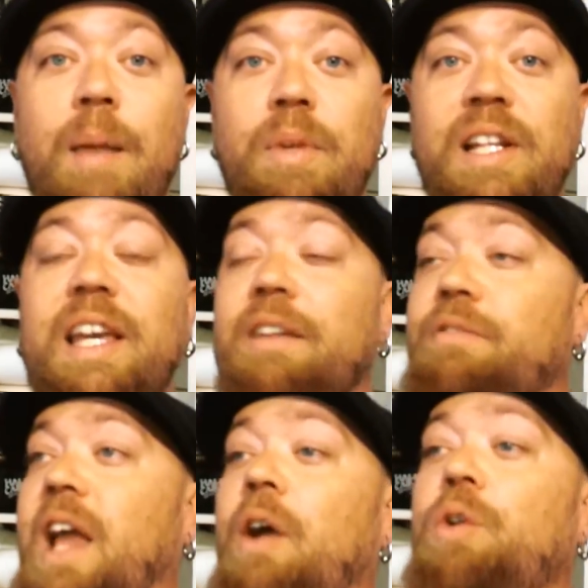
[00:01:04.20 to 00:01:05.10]
i
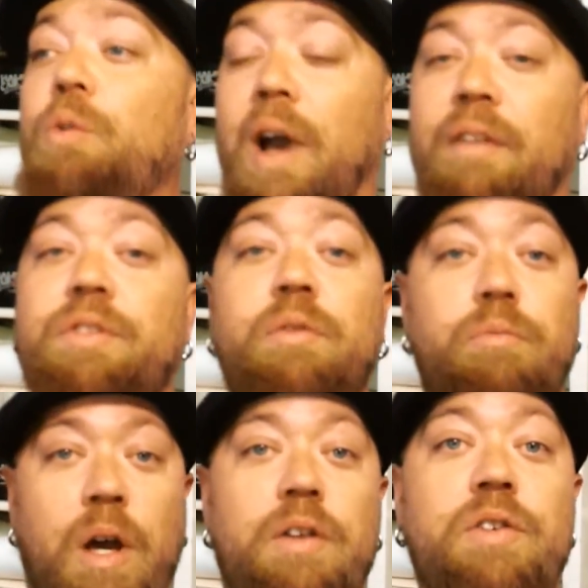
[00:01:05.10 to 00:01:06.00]
believe now you have to
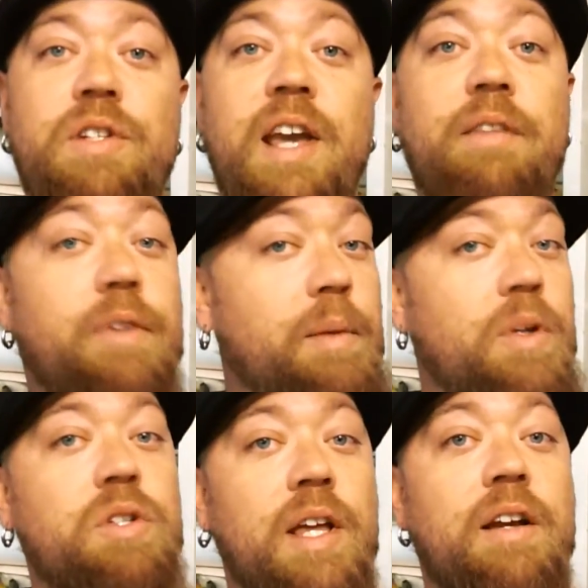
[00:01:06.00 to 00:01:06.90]
understand very
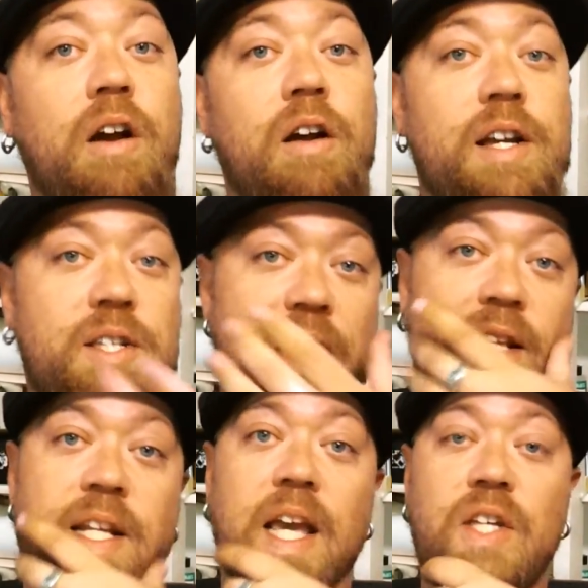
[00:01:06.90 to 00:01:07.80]
much like kara
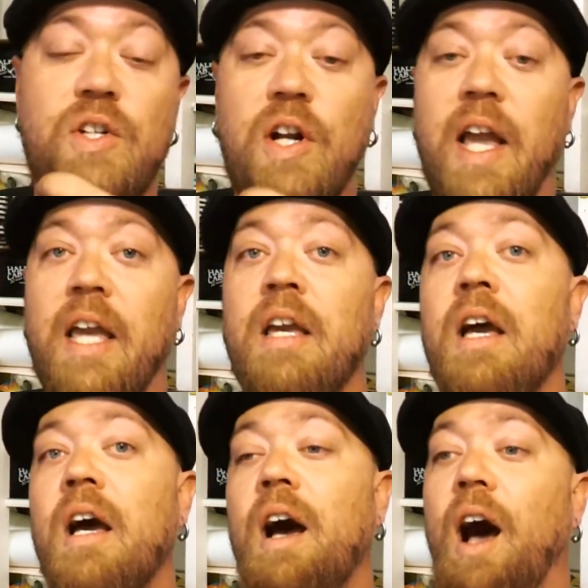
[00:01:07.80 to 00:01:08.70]
said yesterday
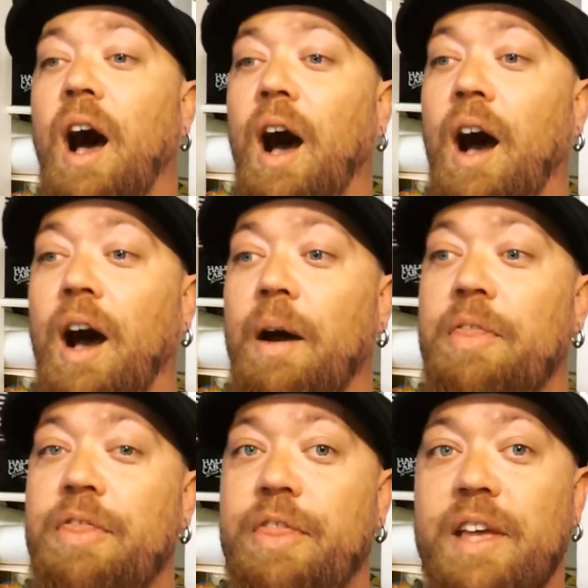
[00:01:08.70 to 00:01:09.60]
uh,
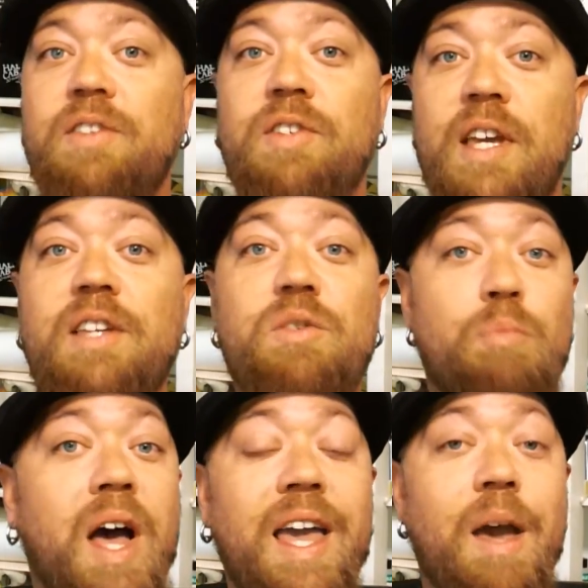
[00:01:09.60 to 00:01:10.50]
this is
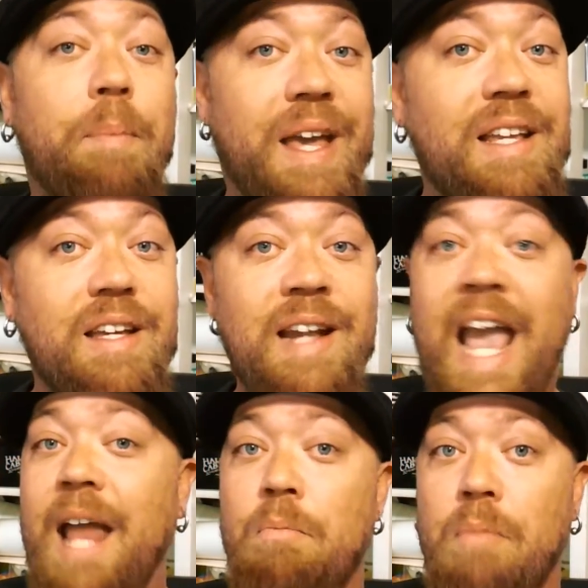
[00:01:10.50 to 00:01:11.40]
my opinion
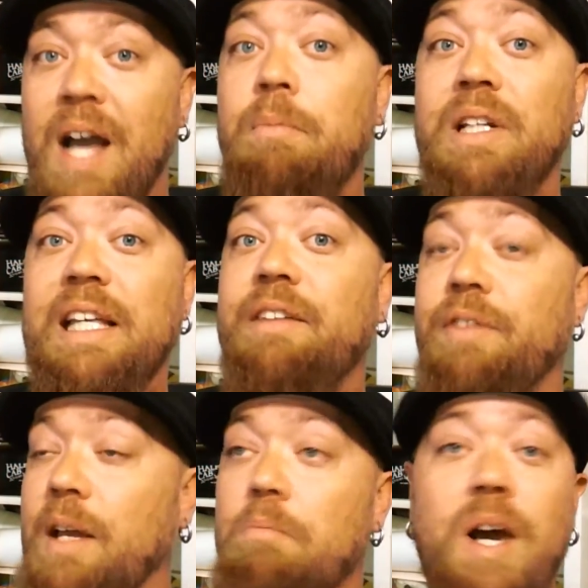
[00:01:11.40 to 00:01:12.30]
and my
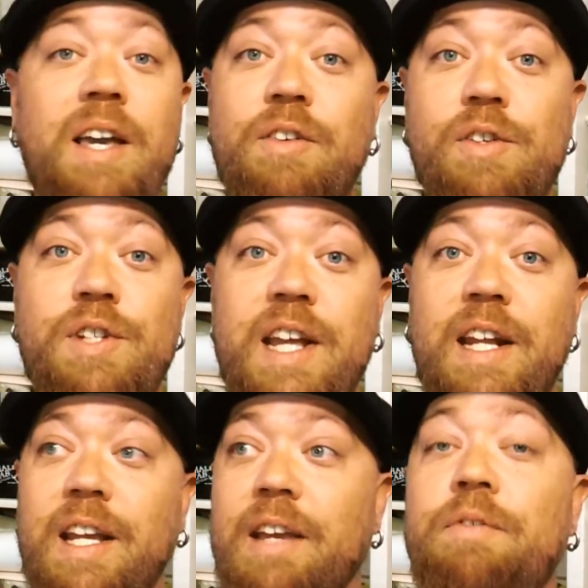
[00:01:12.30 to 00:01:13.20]
belief and my
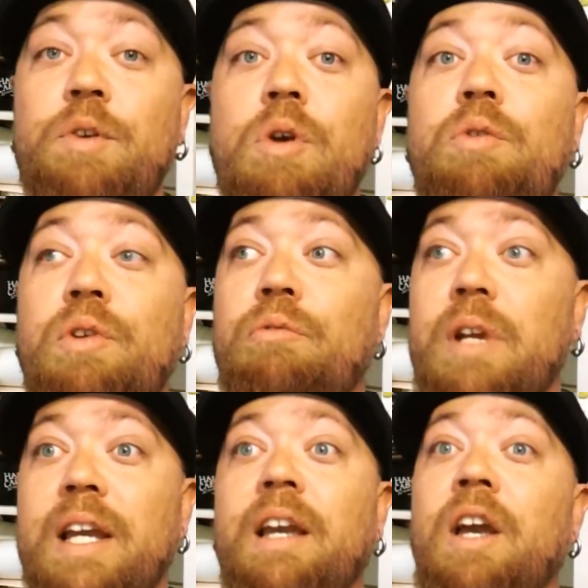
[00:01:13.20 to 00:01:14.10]
understanding if you don't
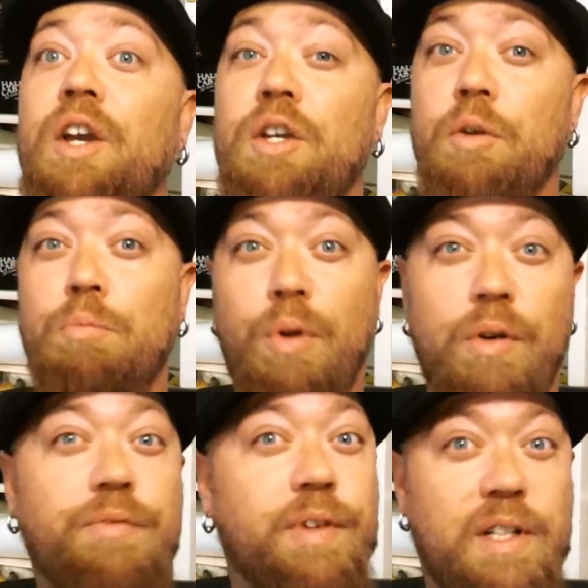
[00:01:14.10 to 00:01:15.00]
agree you're
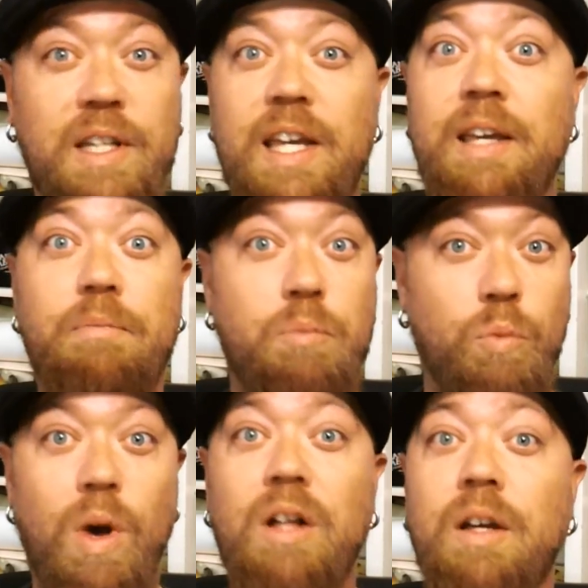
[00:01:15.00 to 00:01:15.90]
perfectly
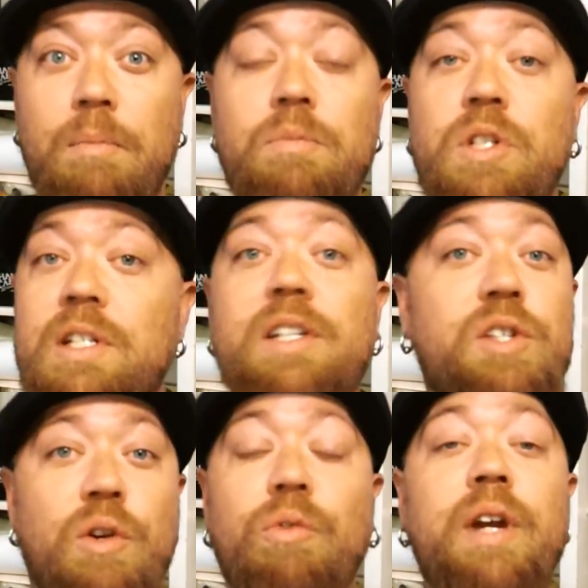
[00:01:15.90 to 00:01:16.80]
welcome to
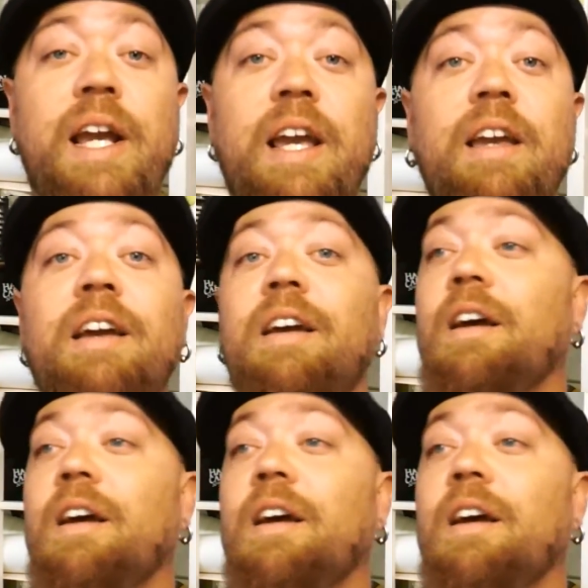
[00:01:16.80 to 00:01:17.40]
disagree